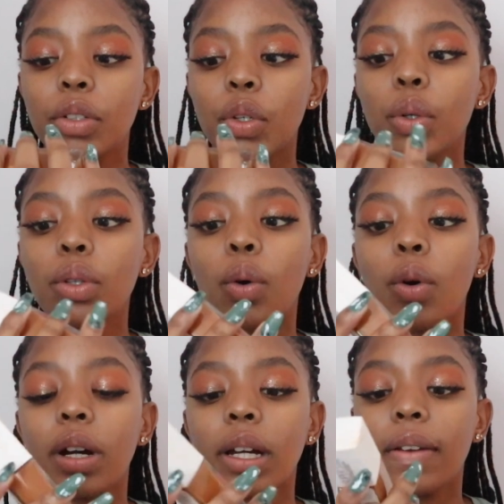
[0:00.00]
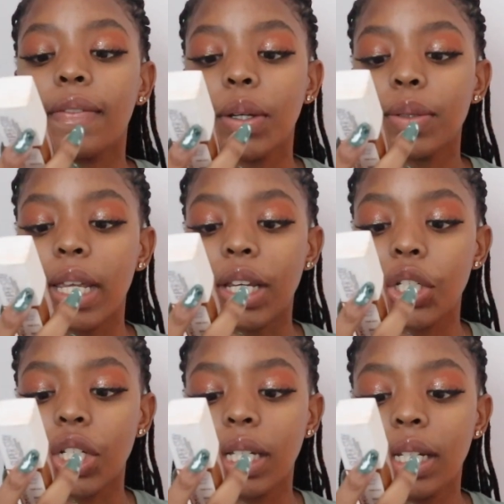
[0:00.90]
New York
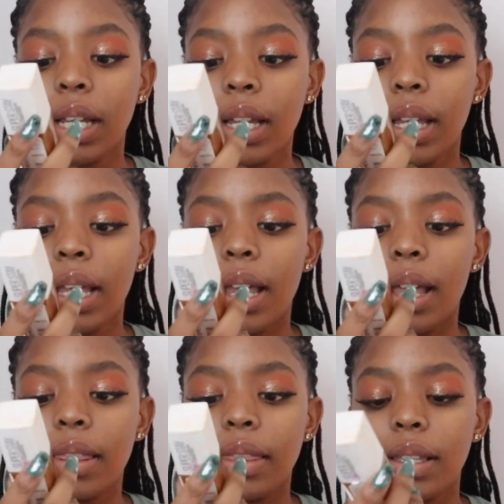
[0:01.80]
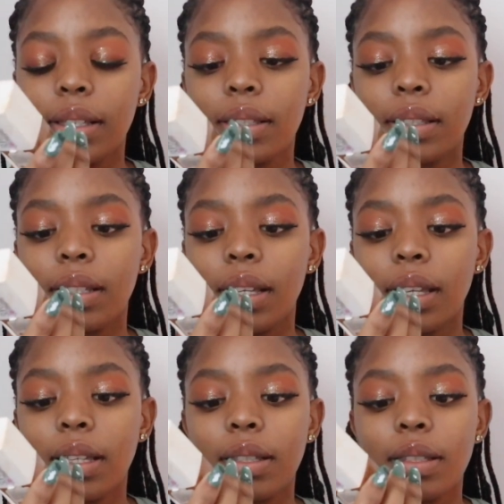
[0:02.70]
foundation, and this
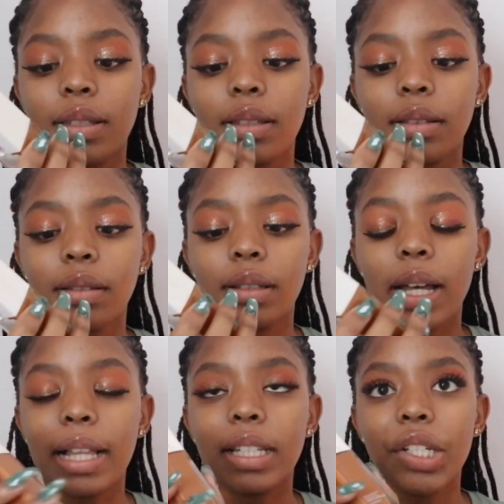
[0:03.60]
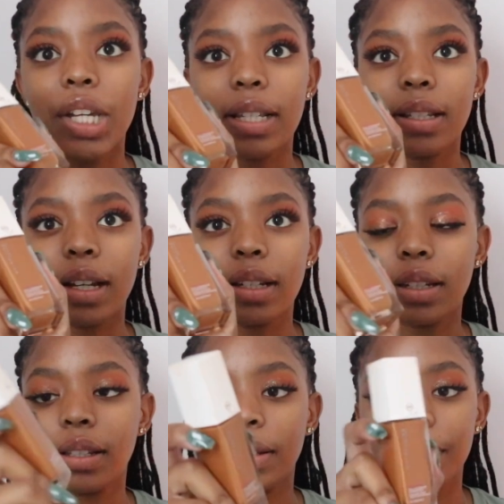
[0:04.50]
is the color Chestnut,
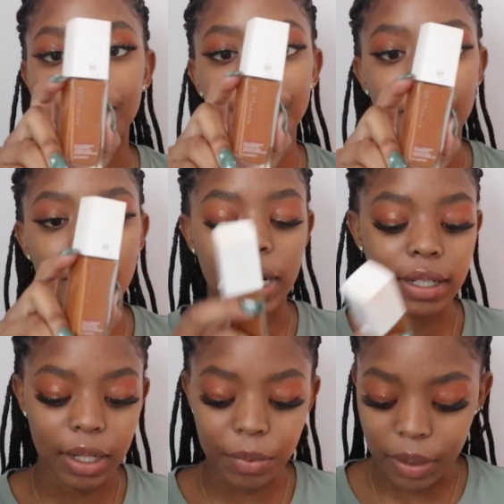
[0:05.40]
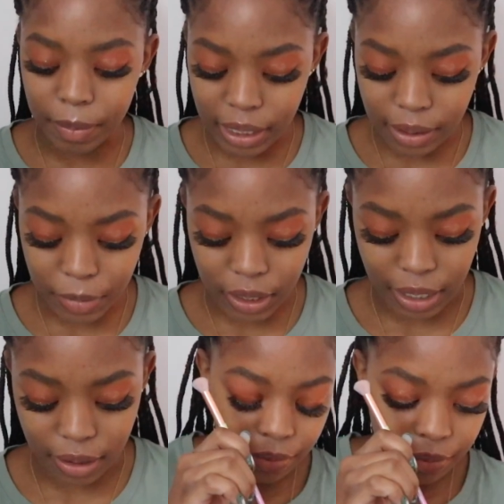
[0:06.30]
right? So I'm gonna mix them
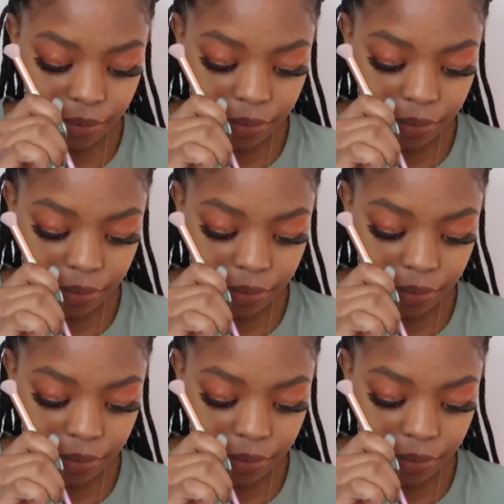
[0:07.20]
together.